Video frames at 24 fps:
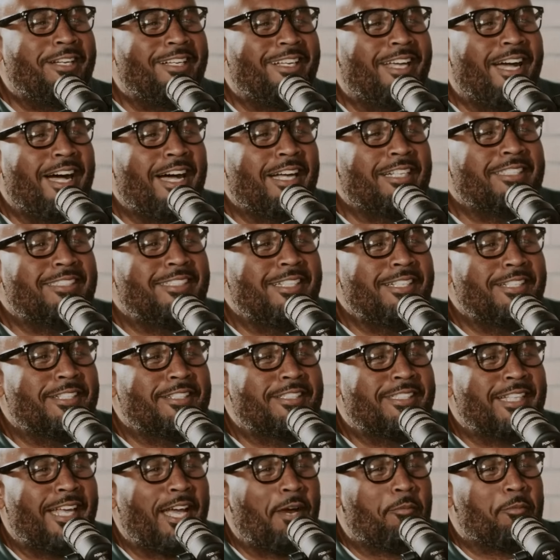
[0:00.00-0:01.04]
God still
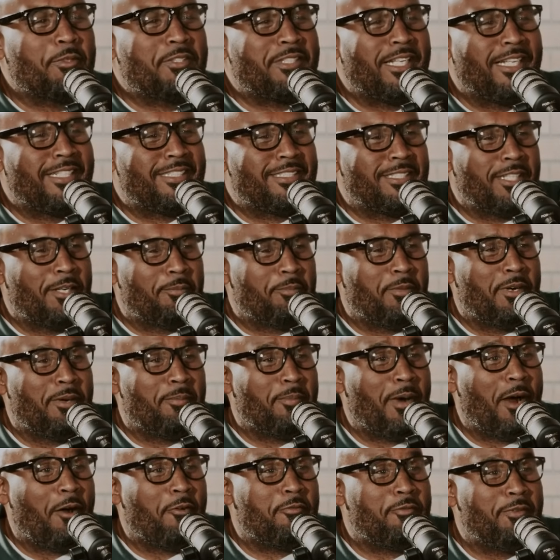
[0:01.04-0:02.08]
say, I'm gonna take some of
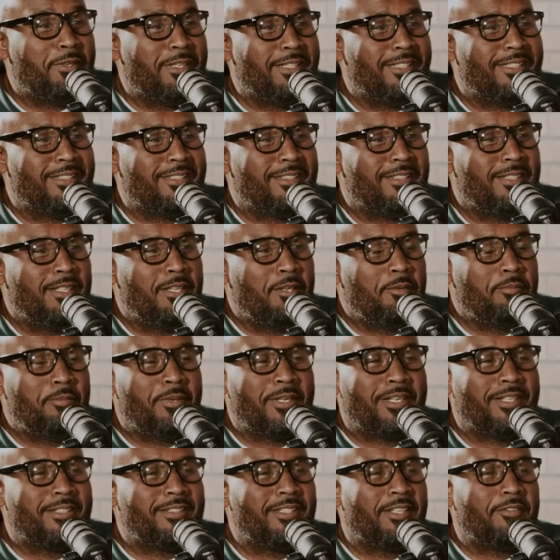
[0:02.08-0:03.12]
them off for you,
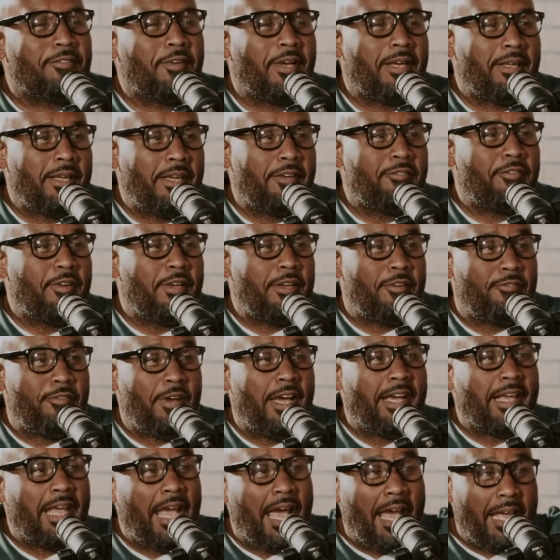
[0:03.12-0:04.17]
because if
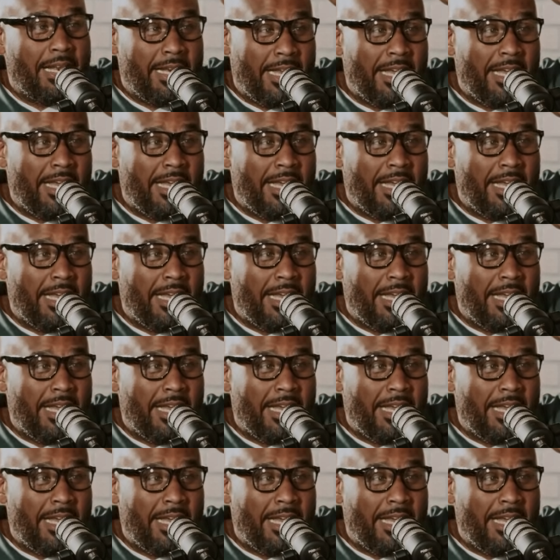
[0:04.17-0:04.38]
I got